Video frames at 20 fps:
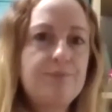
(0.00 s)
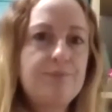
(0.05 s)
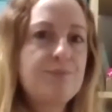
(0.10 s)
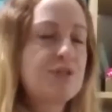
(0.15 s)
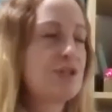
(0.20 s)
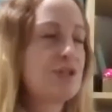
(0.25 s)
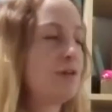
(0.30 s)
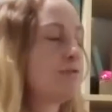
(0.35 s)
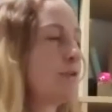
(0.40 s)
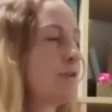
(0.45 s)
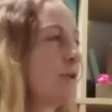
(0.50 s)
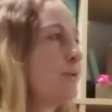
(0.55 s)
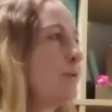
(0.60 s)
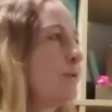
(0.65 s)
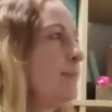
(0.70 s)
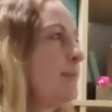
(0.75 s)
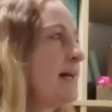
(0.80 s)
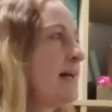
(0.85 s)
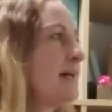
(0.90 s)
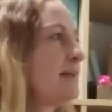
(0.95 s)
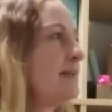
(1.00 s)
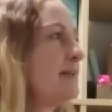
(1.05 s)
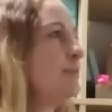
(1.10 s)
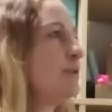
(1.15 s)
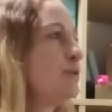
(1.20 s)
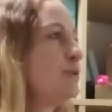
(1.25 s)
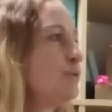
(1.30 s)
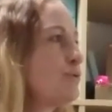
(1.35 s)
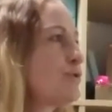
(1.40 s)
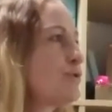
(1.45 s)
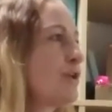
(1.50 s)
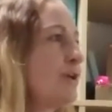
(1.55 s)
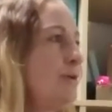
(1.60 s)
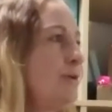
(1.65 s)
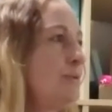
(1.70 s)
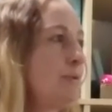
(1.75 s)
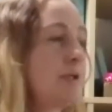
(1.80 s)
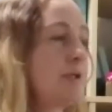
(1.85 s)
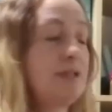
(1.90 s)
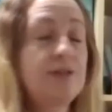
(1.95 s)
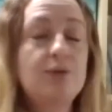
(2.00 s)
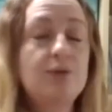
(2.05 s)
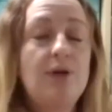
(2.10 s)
suffering quite badly, but also like